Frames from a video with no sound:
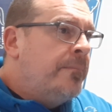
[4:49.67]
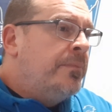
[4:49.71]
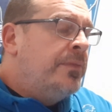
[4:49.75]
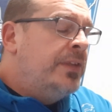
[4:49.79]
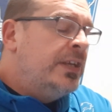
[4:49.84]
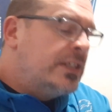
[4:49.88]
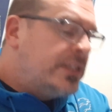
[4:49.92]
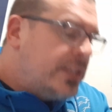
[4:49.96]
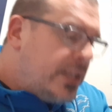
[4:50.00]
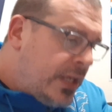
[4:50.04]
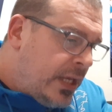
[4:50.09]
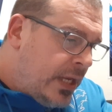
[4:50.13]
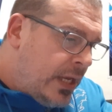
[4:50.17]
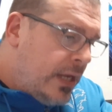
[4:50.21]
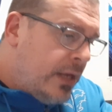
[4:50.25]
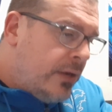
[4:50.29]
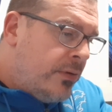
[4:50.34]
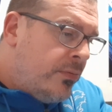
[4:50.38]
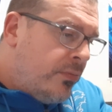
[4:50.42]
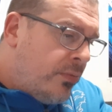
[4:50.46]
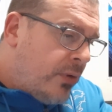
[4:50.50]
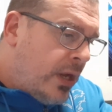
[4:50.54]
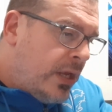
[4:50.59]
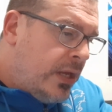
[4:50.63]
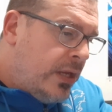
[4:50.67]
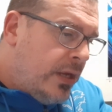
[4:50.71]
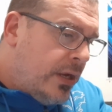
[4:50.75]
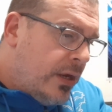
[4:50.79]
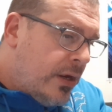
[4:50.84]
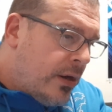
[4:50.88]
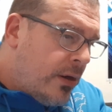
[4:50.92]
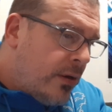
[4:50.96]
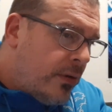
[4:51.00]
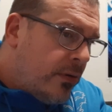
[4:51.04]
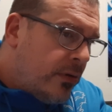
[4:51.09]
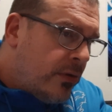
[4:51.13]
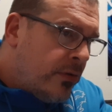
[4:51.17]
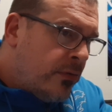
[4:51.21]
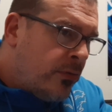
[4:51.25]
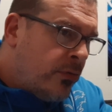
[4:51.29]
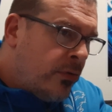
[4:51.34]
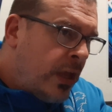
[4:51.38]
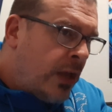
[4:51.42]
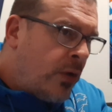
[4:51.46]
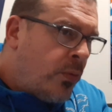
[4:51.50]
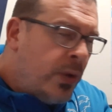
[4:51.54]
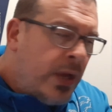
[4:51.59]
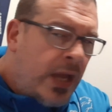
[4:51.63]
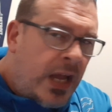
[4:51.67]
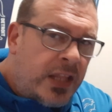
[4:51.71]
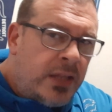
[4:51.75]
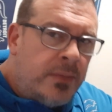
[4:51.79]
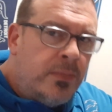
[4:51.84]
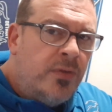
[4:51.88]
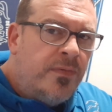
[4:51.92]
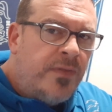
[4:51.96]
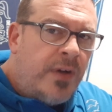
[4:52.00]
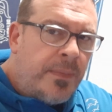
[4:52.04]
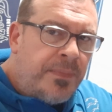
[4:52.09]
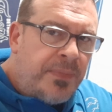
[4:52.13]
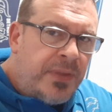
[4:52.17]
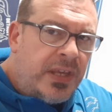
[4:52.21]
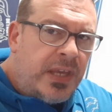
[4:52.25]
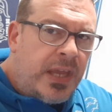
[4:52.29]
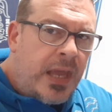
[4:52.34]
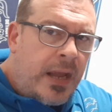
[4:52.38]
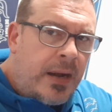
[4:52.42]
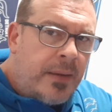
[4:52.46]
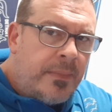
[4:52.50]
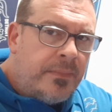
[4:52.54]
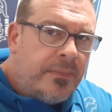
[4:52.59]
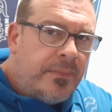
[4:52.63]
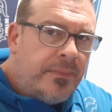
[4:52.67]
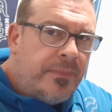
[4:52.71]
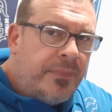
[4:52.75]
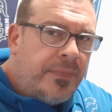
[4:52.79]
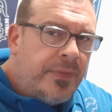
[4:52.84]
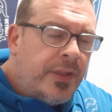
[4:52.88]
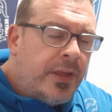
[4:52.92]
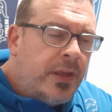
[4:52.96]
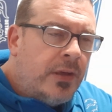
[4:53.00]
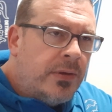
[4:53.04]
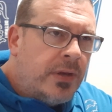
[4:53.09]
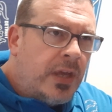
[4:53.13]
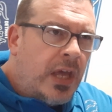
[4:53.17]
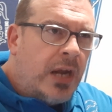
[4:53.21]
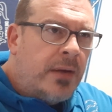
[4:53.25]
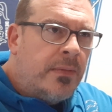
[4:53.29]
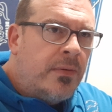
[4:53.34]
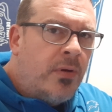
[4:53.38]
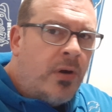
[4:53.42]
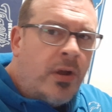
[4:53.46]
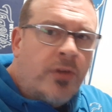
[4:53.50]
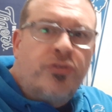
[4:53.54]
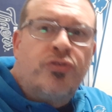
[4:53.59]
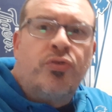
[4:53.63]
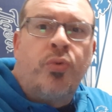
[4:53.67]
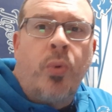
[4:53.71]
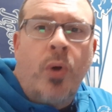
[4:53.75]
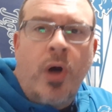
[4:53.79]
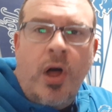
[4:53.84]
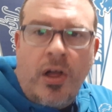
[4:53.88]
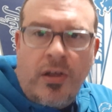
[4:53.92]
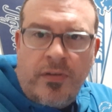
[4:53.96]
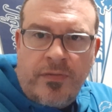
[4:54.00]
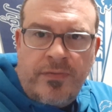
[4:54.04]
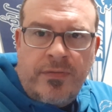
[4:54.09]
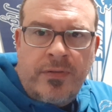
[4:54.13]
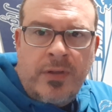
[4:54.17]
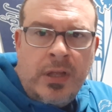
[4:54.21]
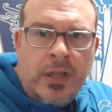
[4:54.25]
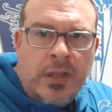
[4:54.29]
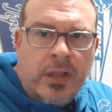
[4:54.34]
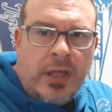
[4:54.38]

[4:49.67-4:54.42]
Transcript: This kid right here, like, we had to move up to get him. Got him around 12.